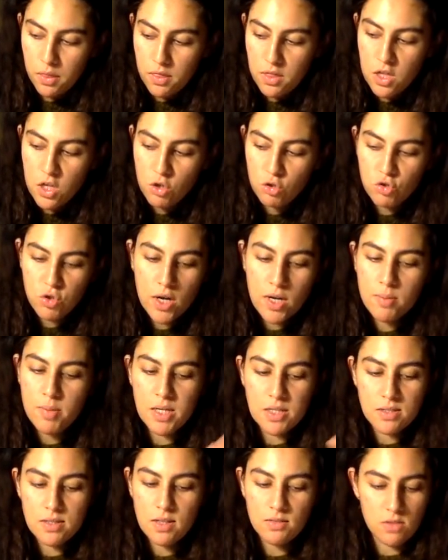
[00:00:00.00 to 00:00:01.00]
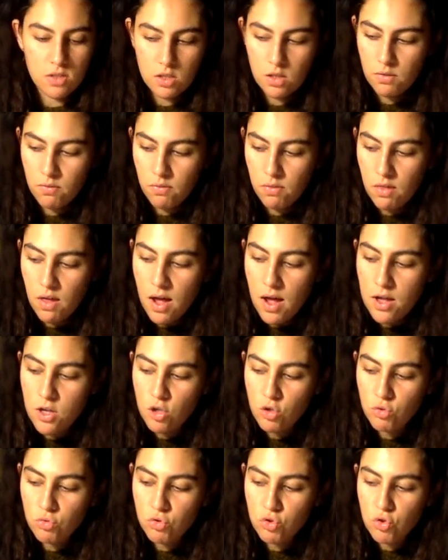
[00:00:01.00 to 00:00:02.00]
that you're trying to make sense of, that
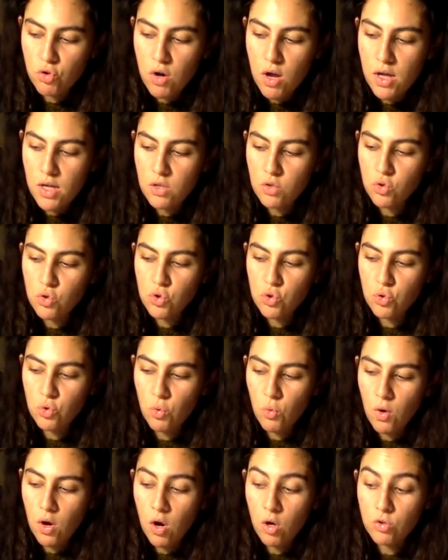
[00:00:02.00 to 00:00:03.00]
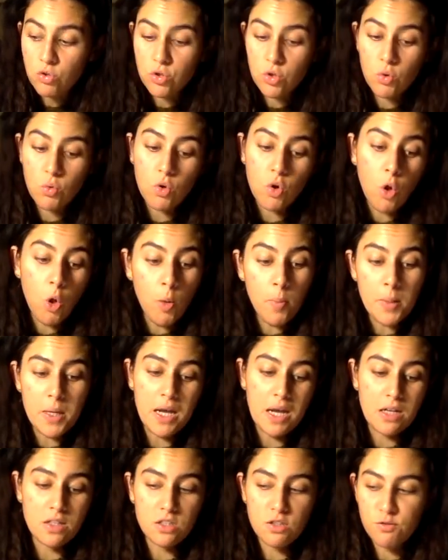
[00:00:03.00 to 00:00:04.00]
you're trying to also
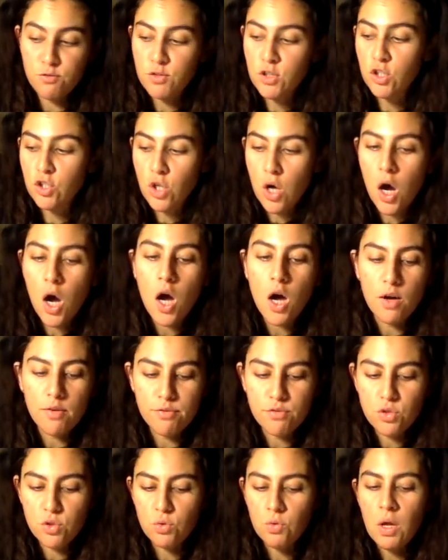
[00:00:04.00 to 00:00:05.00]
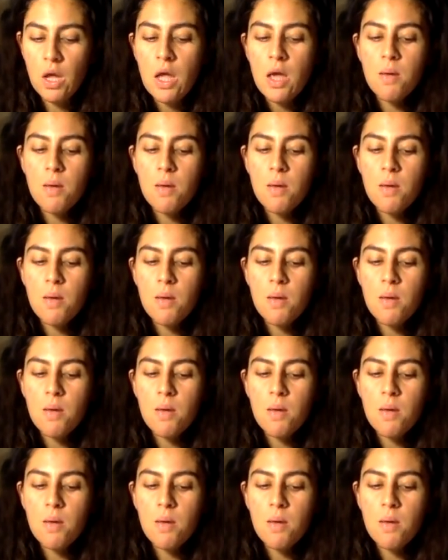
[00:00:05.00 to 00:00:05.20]
culminate, to finish off, to